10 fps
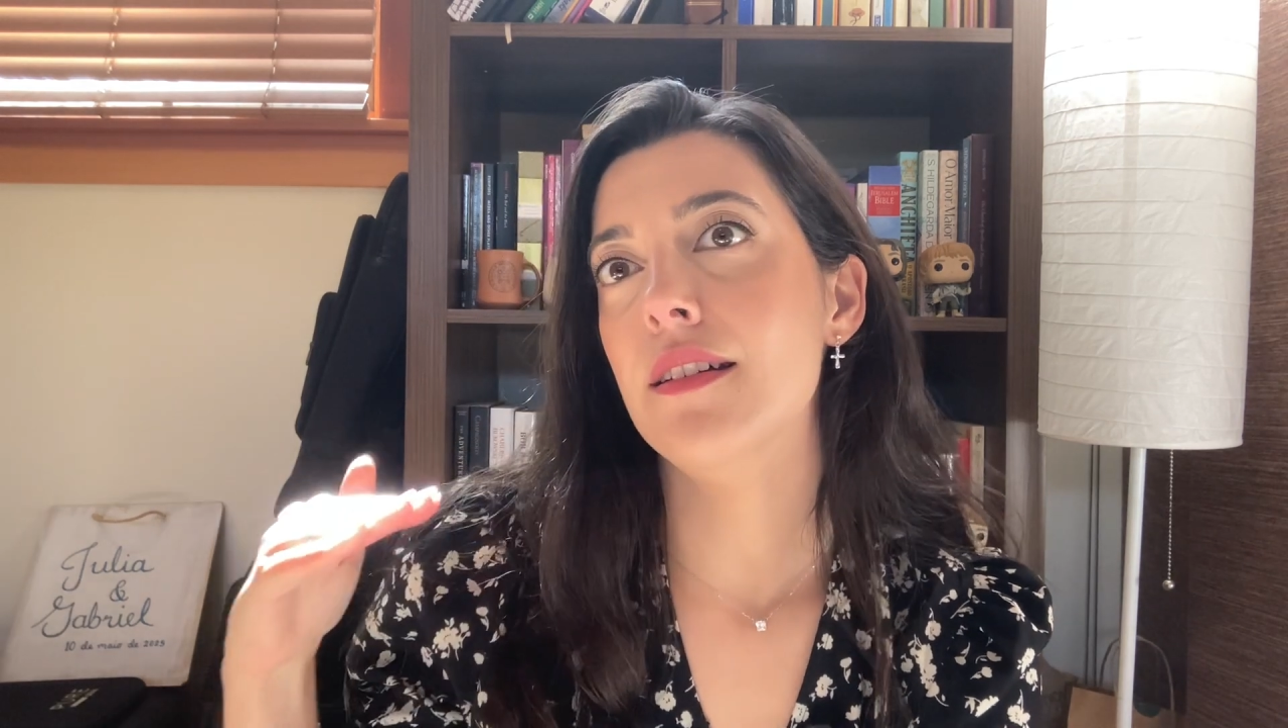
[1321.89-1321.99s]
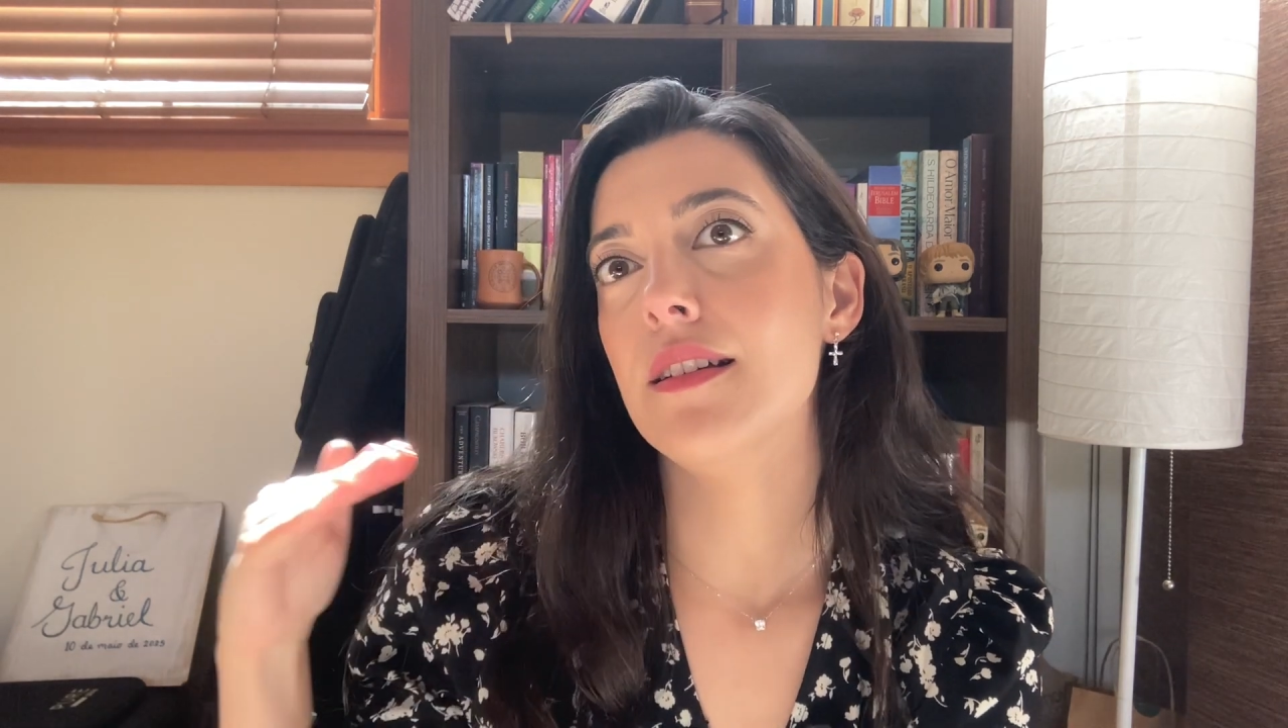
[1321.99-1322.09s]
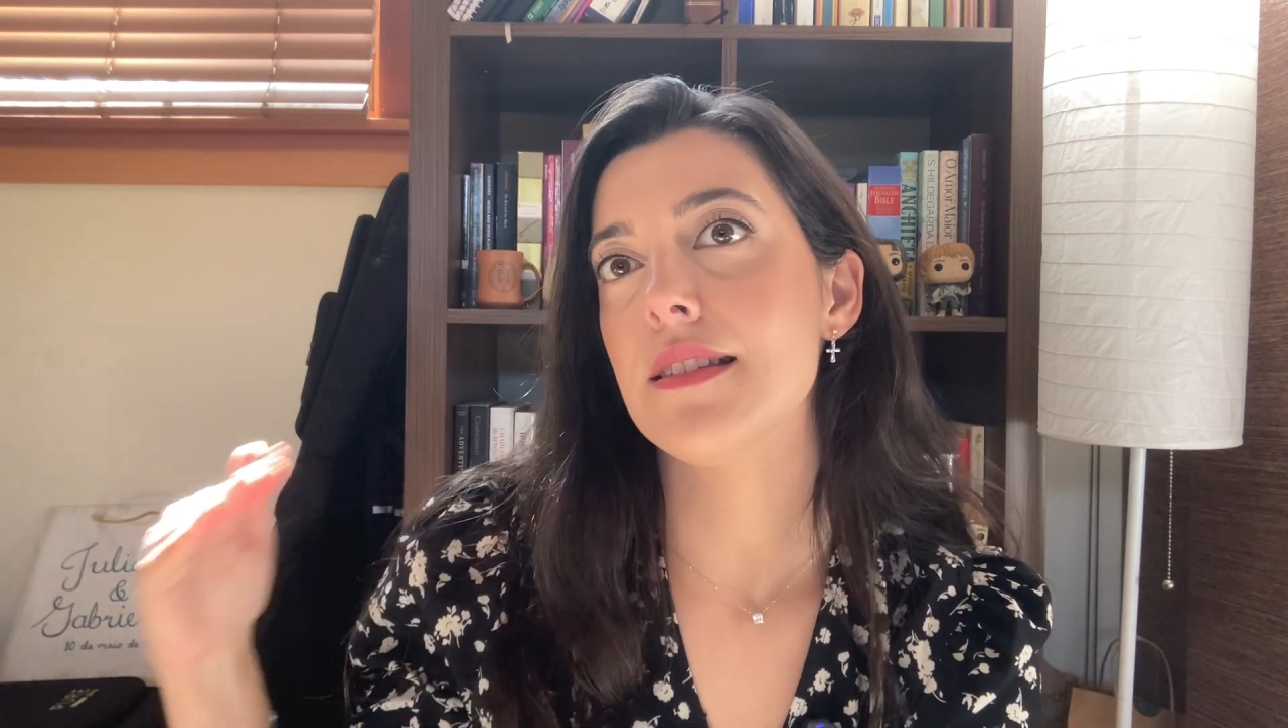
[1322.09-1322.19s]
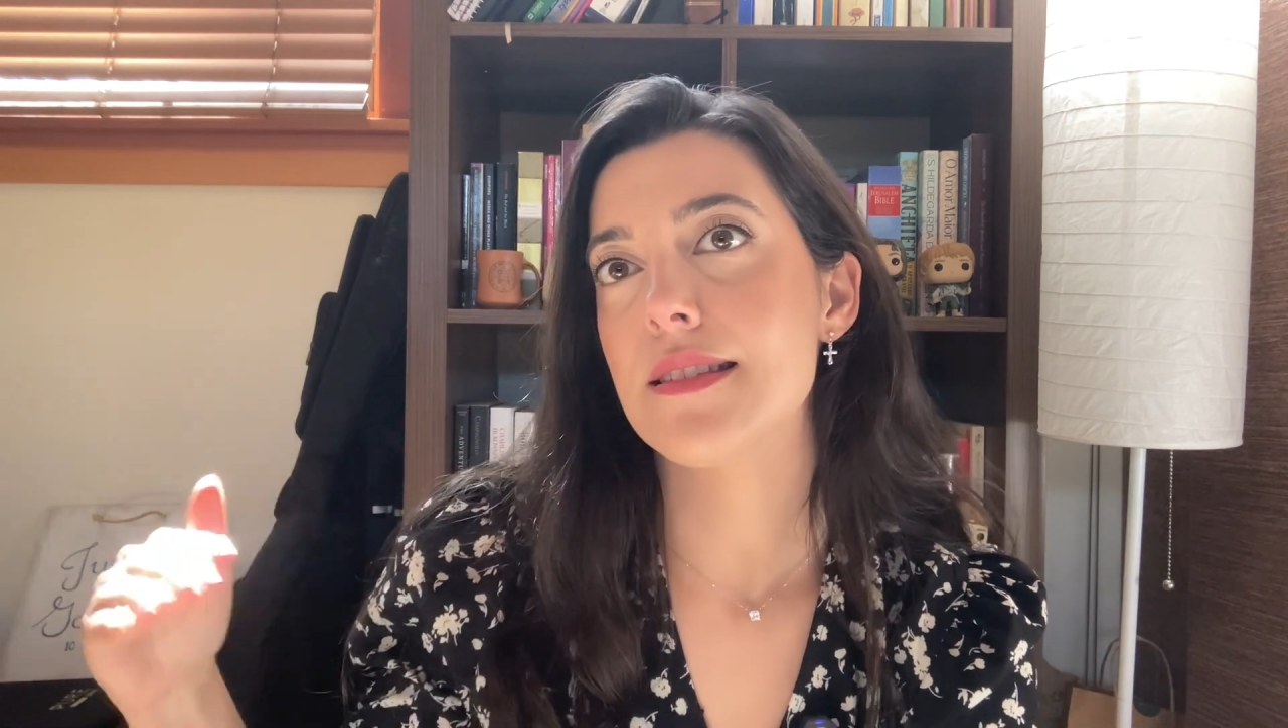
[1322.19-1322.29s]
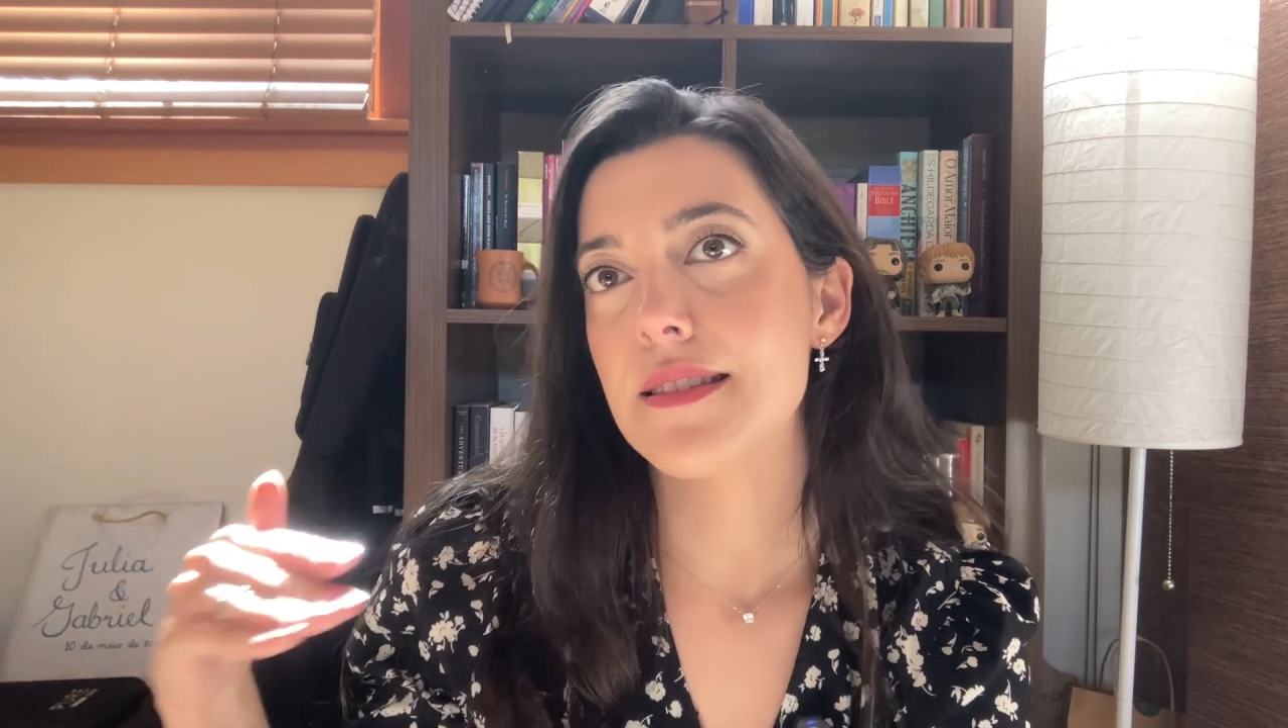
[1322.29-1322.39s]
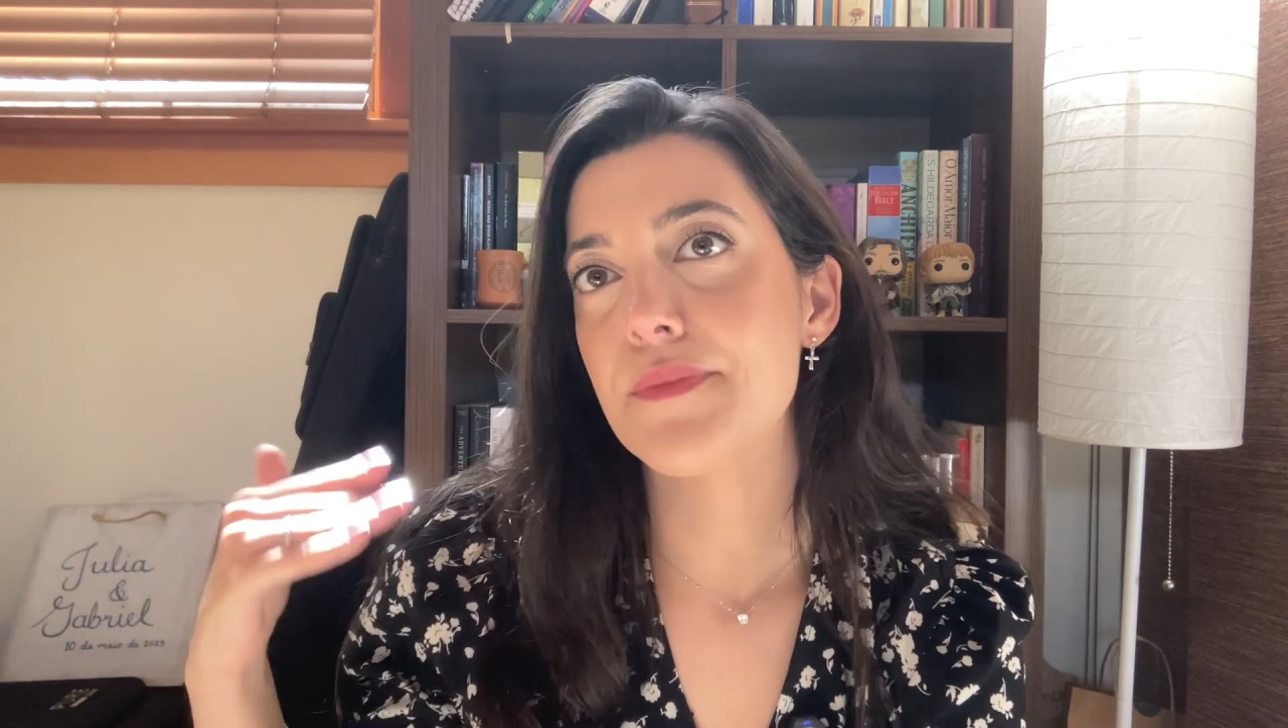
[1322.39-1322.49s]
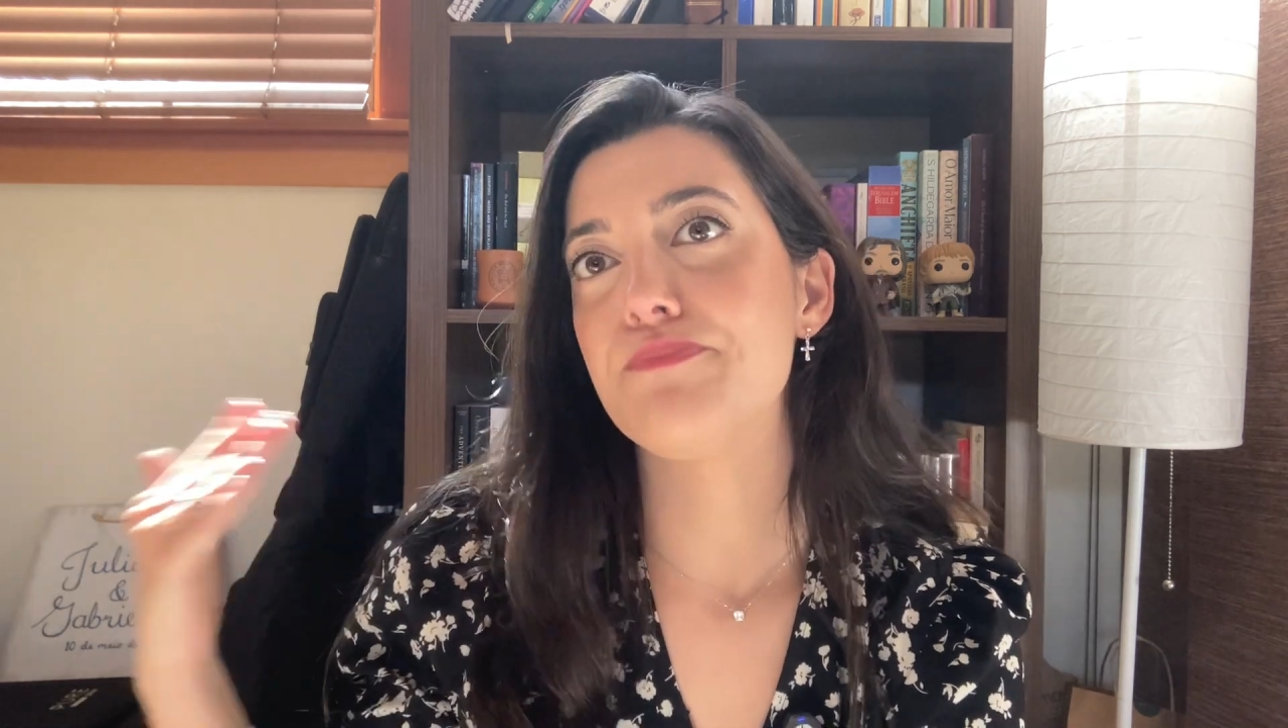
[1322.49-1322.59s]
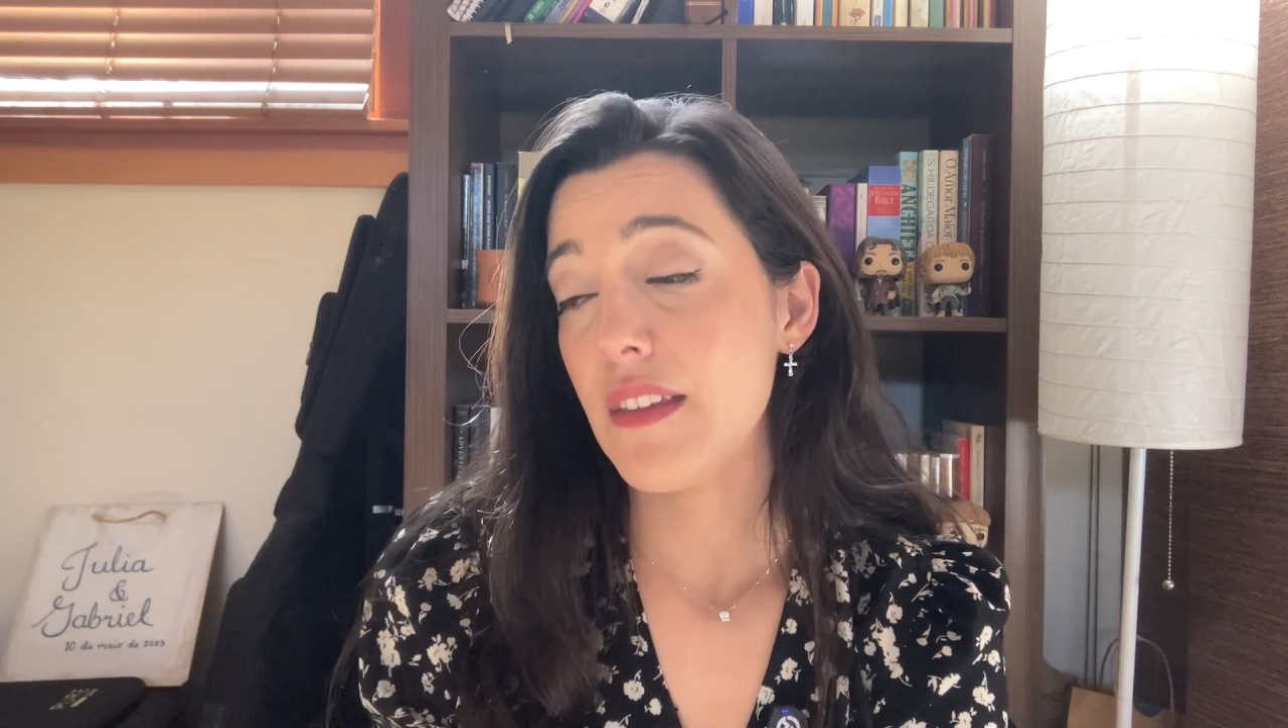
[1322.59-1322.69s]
is